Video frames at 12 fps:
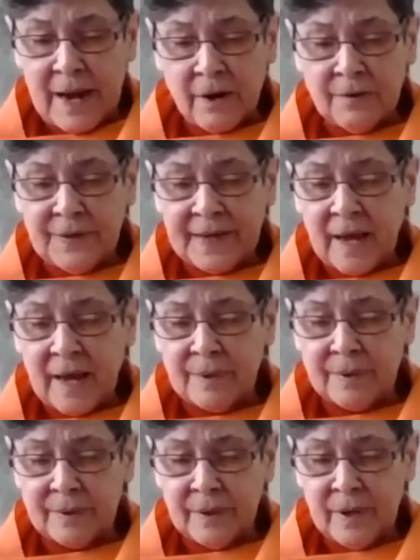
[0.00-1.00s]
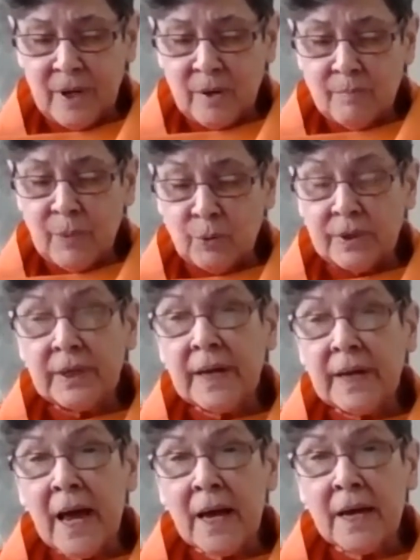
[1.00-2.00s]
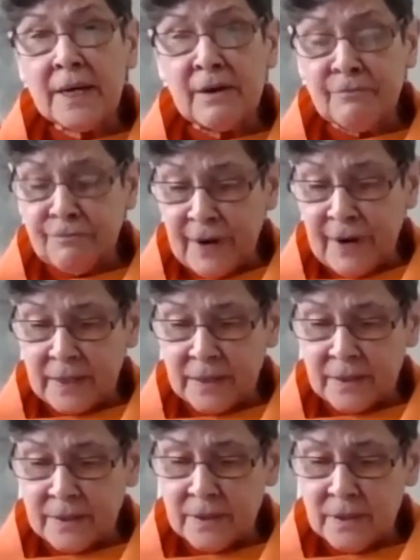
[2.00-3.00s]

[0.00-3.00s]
out of the cavern, both glad and frightened.